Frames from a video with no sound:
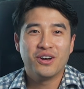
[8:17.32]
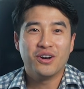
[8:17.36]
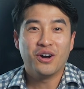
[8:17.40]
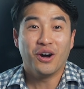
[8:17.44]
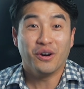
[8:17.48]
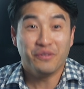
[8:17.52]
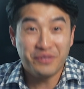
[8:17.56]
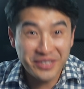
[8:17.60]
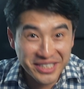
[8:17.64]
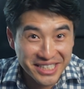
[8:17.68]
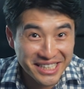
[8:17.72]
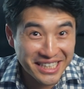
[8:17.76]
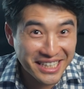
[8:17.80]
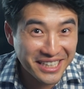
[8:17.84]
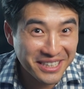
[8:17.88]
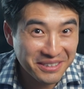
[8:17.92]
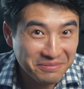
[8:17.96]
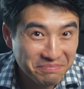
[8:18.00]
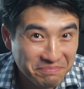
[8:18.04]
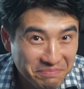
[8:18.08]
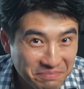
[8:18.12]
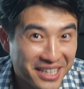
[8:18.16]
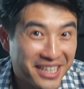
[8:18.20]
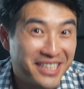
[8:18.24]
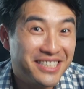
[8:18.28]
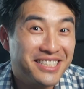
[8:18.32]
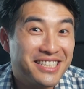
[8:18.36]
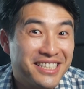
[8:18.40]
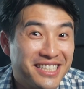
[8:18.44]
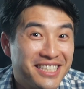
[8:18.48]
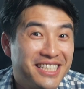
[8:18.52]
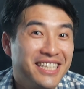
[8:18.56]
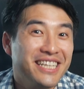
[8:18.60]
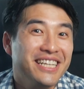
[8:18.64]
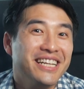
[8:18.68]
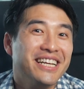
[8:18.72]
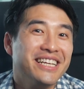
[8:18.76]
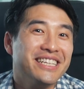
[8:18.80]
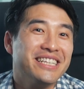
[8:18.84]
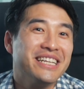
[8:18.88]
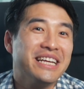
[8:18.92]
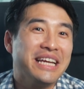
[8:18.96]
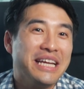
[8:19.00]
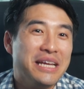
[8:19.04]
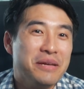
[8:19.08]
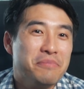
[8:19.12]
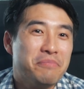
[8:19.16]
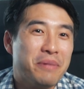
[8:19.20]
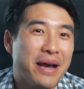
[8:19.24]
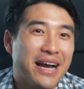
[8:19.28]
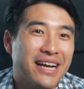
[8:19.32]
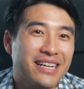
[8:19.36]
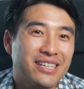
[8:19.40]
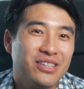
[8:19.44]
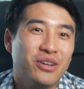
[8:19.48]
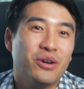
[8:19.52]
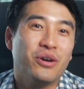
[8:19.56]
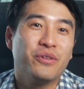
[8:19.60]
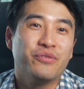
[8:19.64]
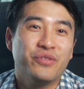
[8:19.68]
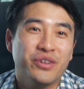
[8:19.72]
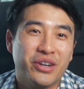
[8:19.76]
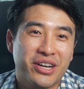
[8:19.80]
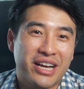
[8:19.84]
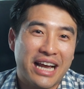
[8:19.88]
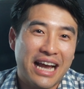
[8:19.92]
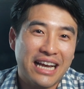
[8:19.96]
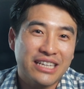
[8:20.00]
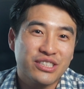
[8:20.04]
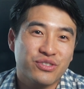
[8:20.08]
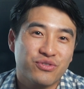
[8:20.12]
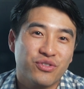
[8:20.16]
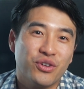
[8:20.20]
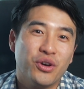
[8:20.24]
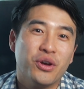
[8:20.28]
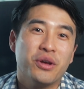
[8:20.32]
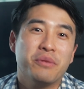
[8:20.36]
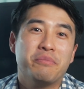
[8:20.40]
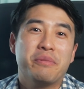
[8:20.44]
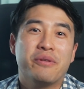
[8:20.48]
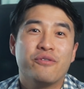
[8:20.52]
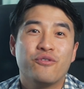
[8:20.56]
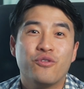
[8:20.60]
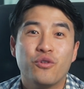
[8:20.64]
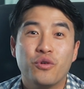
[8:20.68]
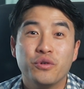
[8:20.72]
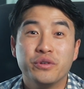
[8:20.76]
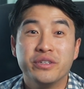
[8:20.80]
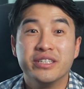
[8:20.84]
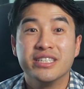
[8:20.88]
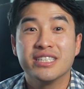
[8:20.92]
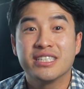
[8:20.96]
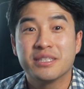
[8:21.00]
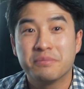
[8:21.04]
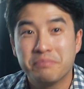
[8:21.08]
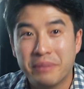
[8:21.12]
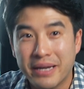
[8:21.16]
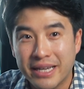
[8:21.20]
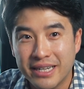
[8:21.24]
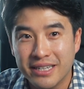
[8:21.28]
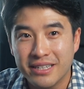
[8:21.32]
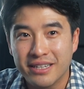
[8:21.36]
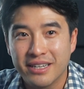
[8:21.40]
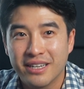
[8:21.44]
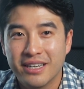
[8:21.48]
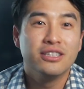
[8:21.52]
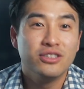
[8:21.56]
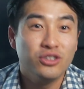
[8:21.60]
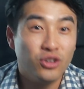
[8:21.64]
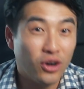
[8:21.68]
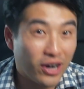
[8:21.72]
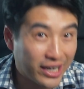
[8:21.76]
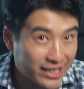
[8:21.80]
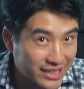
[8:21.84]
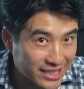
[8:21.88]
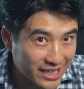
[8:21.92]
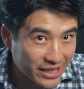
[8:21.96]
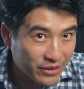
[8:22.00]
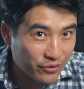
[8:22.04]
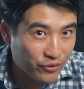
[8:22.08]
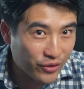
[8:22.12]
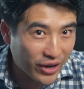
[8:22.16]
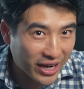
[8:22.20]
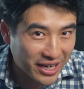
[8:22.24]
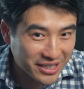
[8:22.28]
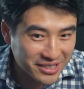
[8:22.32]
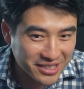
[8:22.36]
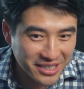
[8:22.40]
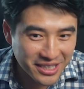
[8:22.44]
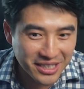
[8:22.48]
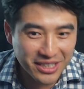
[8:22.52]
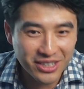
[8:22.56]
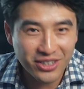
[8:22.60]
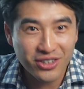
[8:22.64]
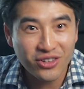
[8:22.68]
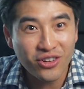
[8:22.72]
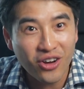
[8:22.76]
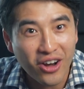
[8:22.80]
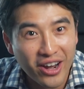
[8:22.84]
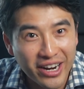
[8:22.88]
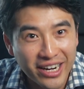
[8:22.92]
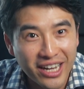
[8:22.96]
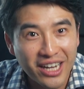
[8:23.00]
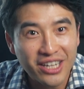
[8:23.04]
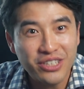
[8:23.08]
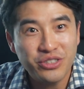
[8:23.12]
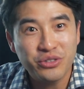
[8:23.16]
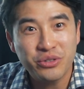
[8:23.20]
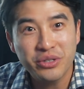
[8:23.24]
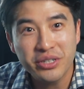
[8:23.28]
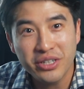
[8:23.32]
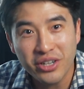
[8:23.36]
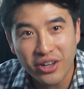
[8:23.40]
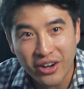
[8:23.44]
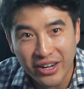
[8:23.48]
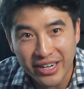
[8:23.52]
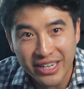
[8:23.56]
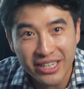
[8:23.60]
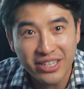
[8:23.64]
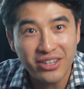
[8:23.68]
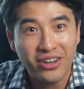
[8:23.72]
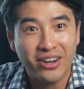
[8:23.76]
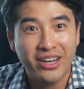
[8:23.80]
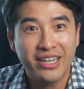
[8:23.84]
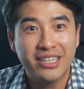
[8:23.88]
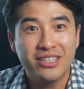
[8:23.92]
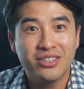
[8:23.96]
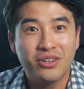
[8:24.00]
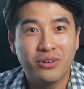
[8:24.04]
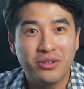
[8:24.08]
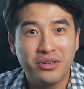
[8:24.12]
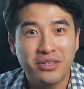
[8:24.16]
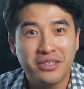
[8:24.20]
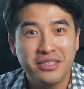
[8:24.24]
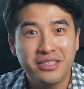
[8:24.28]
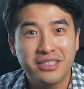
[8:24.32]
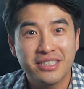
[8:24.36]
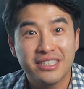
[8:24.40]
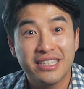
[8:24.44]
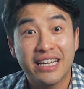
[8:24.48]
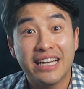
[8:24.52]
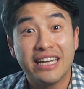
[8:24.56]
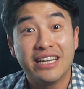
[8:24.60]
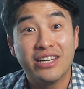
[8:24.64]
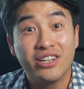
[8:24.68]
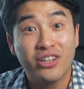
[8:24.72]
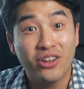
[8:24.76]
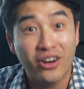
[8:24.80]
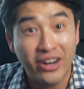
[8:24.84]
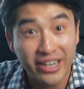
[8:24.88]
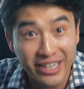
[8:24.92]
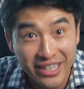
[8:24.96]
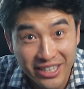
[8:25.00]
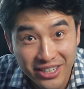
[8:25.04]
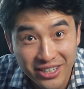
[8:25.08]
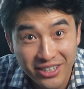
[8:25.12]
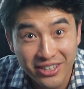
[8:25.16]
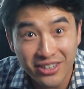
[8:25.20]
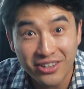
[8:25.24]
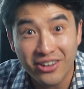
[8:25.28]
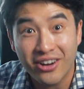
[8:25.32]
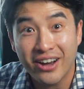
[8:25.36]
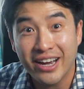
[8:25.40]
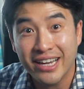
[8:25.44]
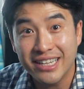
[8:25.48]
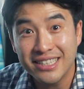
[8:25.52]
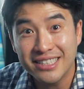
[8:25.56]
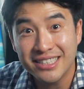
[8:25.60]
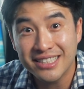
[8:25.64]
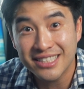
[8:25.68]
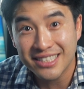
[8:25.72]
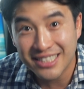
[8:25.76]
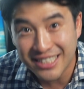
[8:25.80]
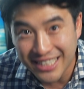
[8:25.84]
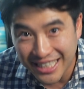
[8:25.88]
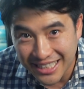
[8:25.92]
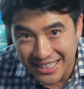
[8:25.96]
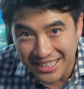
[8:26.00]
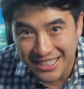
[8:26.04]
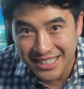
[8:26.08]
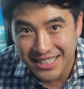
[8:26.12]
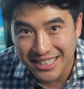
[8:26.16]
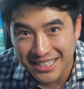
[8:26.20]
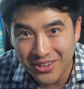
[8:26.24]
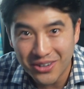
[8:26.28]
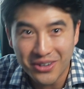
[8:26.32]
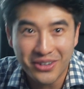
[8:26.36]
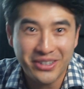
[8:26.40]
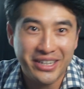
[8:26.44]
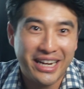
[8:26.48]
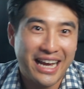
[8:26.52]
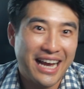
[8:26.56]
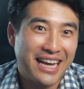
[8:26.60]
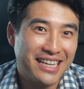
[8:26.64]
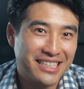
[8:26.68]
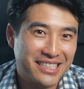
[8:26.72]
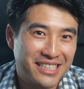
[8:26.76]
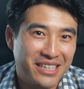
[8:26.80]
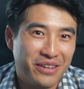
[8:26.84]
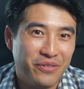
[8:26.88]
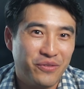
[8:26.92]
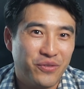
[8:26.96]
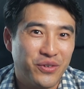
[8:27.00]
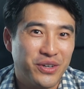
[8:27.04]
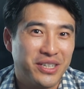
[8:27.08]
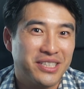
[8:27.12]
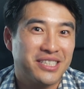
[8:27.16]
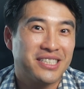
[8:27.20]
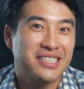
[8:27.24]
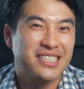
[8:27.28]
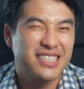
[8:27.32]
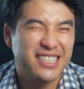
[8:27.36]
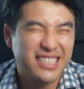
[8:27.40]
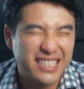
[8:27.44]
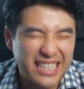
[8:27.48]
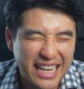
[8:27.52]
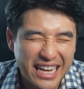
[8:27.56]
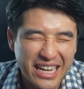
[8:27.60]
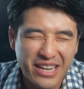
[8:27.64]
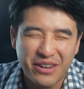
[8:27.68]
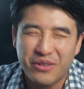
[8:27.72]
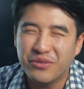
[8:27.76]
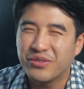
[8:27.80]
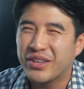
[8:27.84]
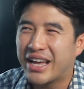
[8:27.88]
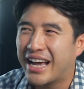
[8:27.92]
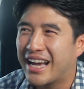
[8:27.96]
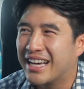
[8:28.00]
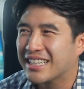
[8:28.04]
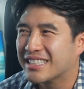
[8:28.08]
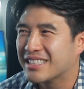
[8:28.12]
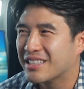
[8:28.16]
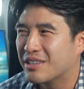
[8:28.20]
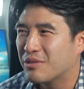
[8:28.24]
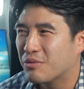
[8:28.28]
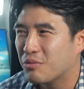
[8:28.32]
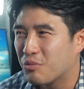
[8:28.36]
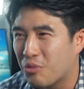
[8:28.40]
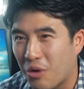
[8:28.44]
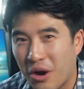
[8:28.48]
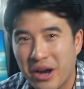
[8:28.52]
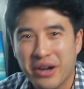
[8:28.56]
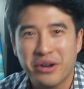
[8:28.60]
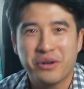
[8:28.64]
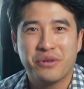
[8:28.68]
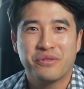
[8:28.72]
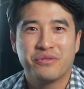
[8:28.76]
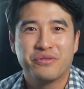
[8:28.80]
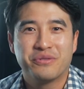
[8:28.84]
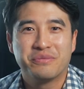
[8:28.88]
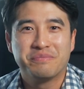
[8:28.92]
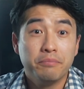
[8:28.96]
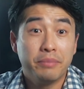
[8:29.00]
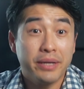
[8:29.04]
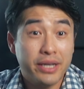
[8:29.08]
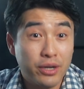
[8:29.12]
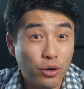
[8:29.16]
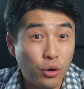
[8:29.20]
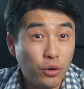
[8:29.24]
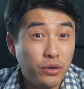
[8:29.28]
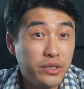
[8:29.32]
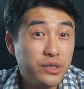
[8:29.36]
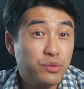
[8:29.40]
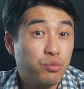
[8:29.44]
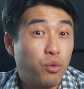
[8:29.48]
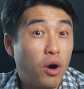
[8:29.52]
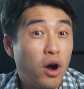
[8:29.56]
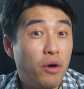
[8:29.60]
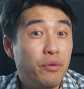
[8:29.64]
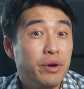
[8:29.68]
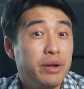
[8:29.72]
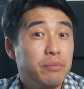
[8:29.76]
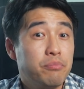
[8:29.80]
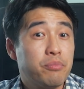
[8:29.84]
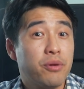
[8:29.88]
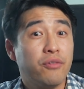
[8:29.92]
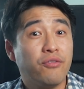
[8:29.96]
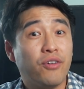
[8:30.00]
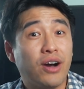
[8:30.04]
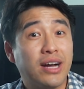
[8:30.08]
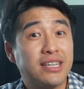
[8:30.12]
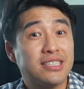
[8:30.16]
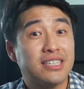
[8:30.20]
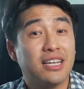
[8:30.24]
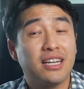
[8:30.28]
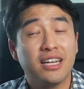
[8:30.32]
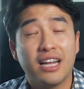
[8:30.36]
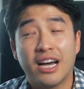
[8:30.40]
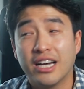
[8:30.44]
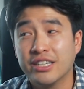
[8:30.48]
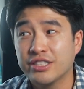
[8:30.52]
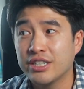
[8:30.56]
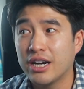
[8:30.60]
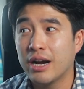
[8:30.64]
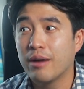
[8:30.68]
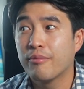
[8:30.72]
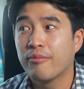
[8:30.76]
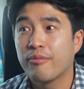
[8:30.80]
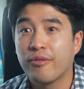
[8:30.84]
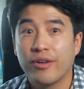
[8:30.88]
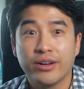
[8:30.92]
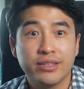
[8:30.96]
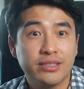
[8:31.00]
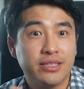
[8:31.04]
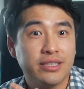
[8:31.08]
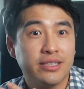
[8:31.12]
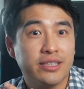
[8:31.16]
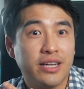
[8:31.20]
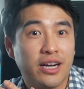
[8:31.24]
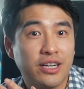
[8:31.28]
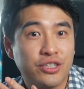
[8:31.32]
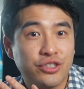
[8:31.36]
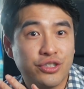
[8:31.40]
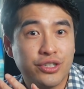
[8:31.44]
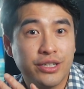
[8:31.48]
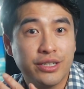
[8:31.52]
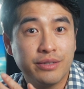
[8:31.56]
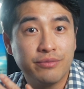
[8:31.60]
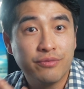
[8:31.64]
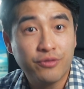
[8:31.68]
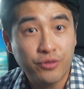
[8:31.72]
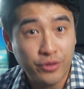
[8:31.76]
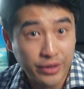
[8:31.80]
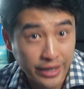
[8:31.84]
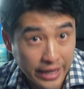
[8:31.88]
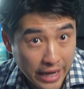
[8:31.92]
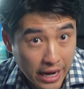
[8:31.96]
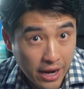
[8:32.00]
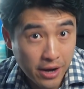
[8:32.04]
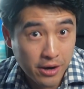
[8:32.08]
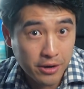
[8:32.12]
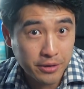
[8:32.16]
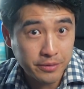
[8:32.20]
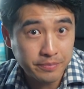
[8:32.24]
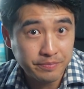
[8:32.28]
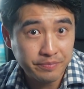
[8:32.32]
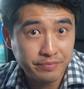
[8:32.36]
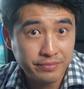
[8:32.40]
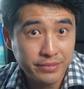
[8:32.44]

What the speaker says: Obviously, consider the impact of your cash flow before you spend $19,999.99 on the asset for the sake of the asset write-off. Because while it provides a larger upfront deduction for now,